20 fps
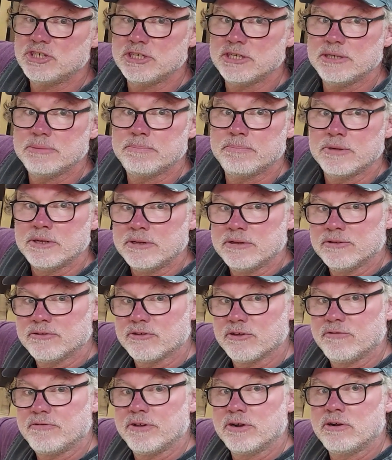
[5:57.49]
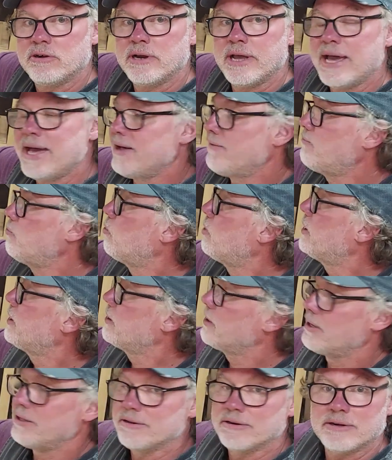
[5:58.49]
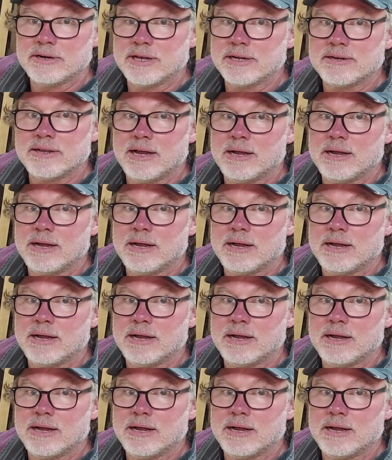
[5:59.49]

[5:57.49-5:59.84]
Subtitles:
cheap. So if you don't have one and they're not